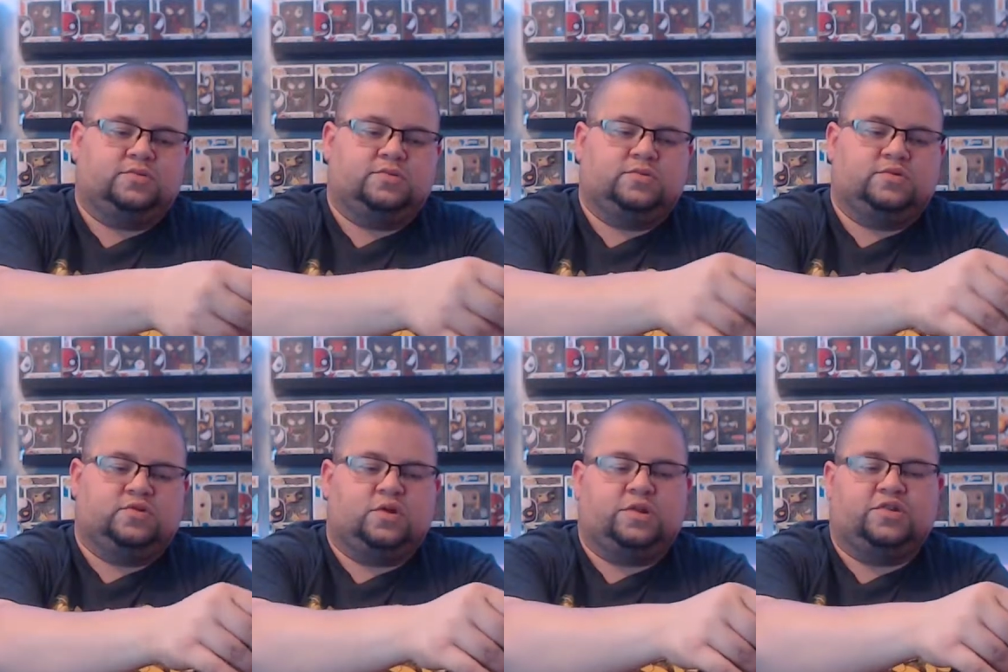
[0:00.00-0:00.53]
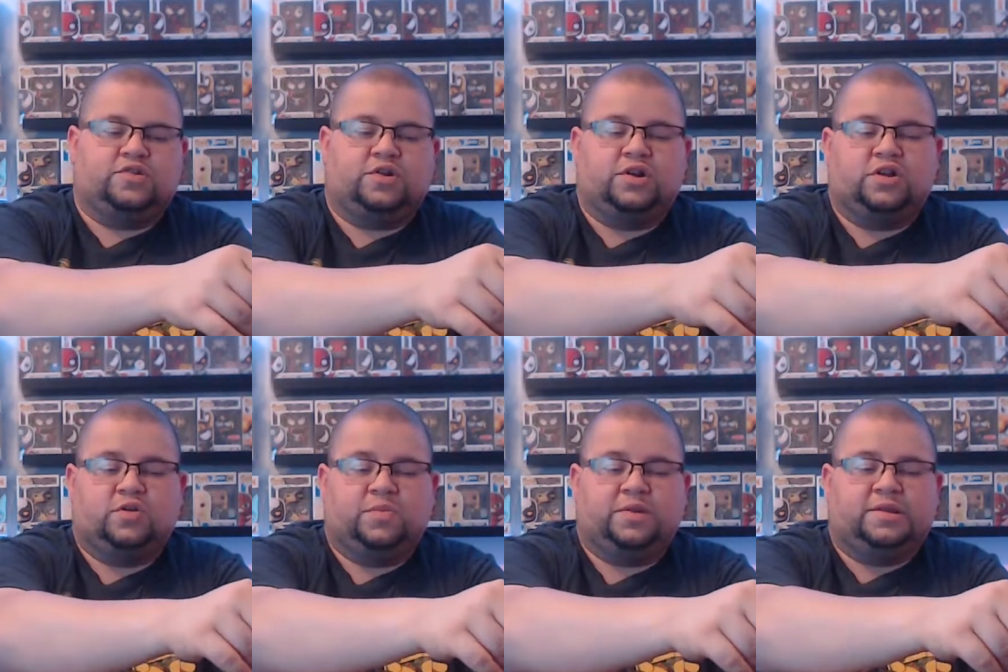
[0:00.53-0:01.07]
So these are a
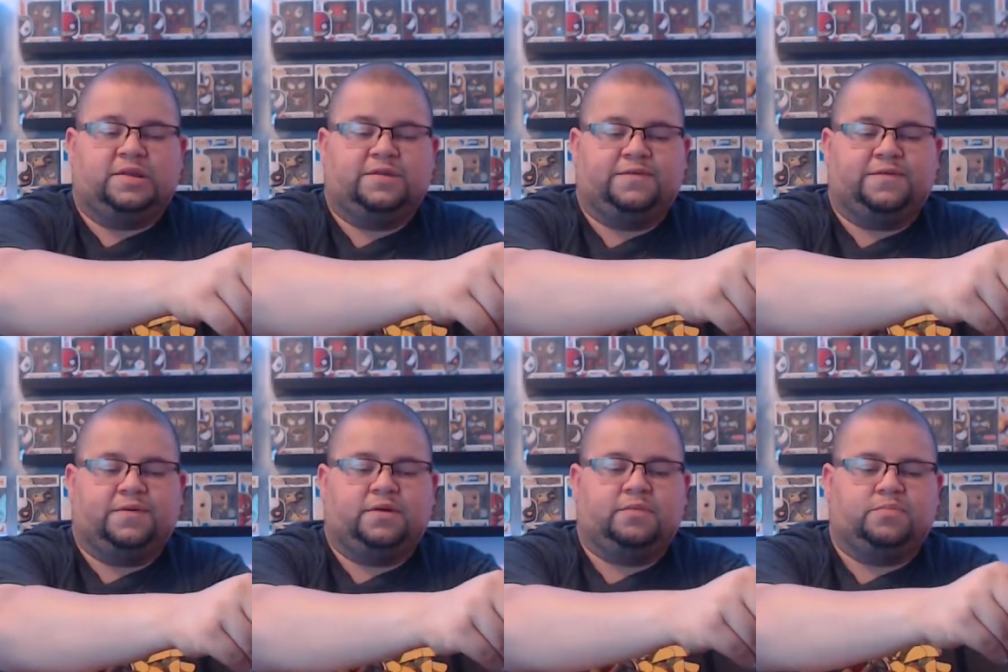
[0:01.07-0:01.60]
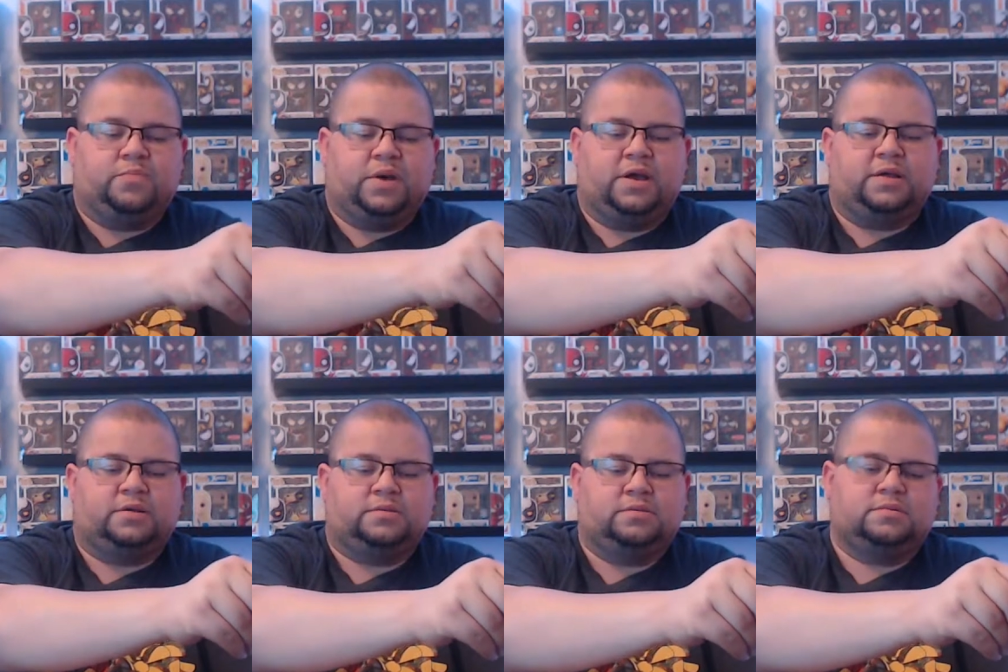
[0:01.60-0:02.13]
little bit different, but
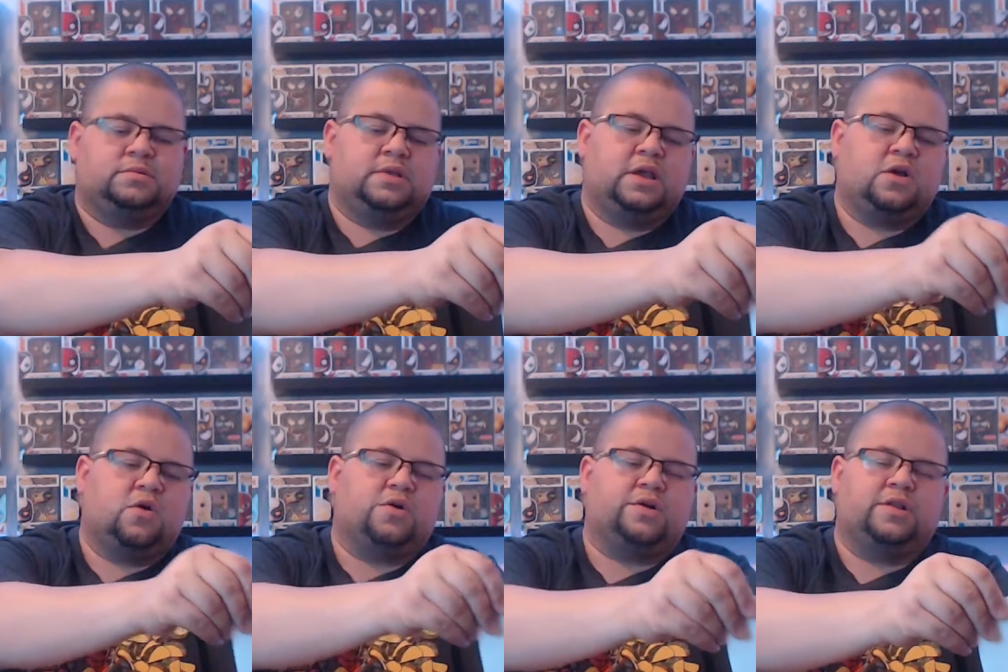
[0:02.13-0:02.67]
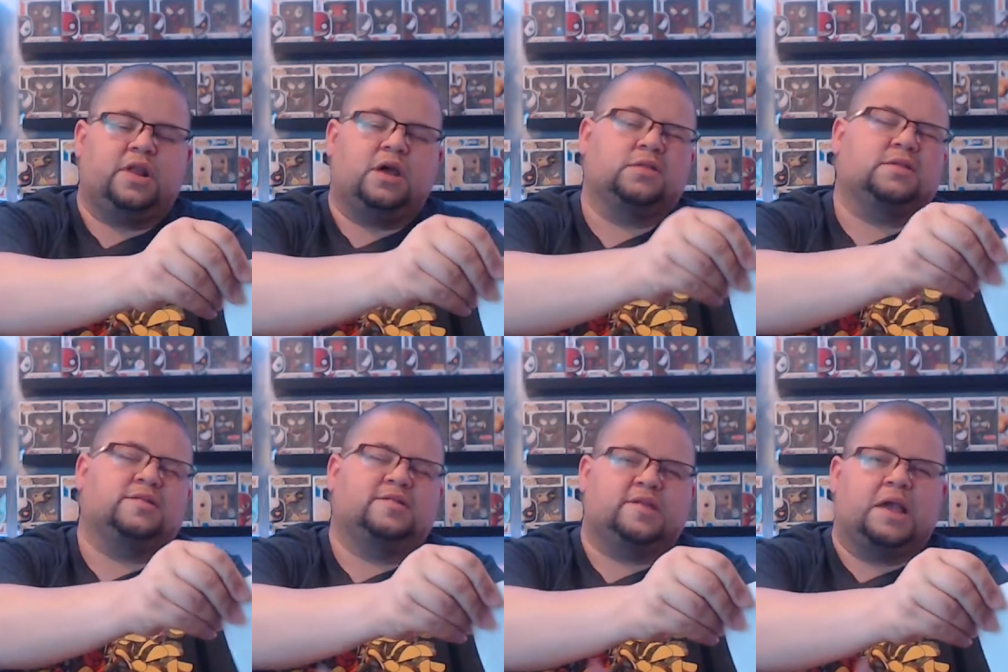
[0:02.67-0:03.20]
they go along the
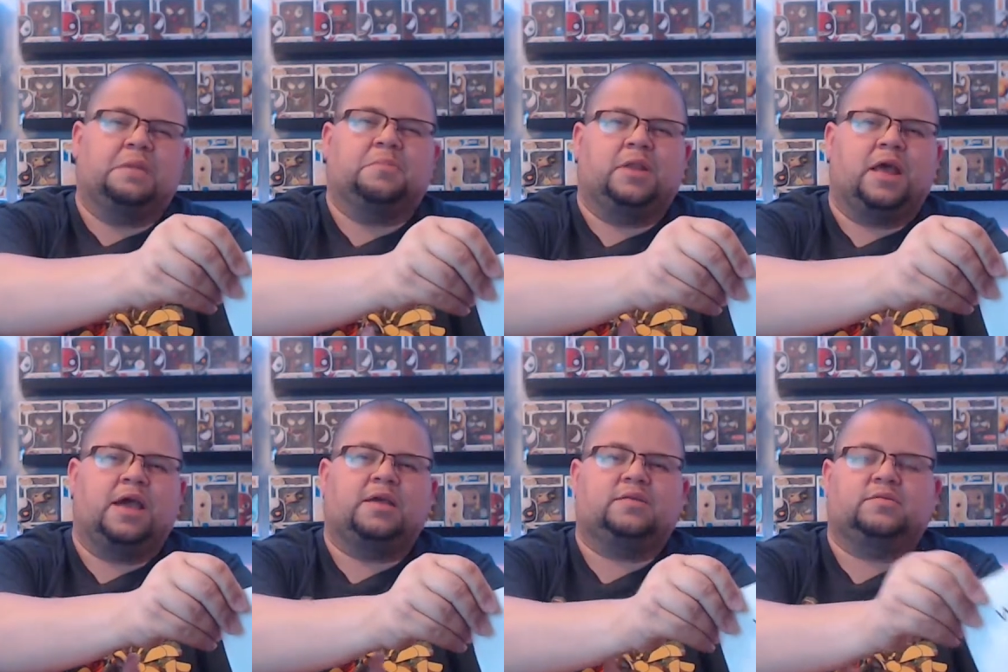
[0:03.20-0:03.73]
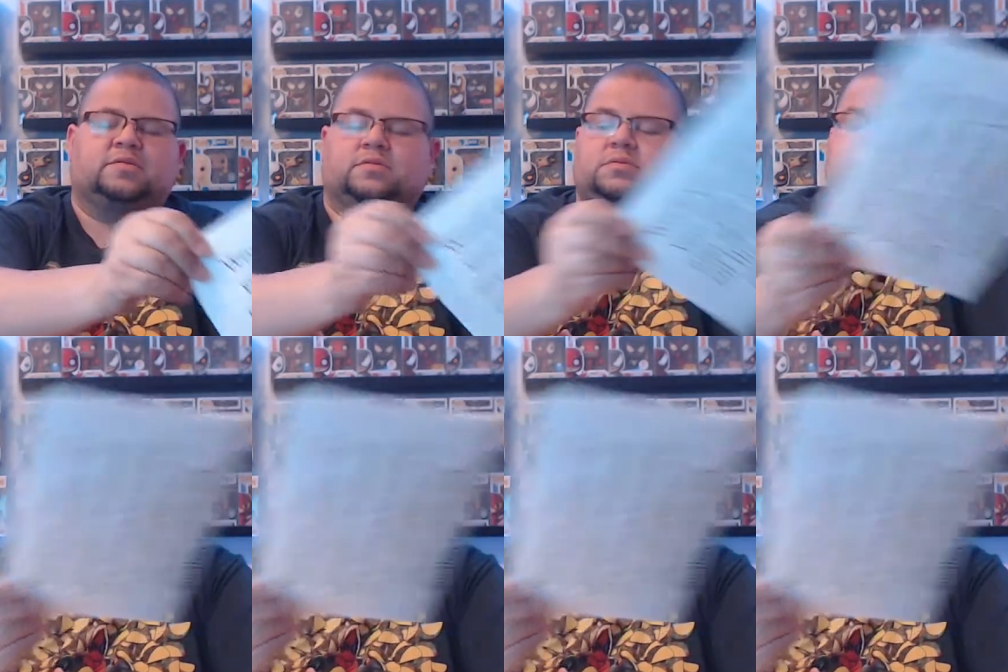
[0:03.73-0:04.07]
same lines.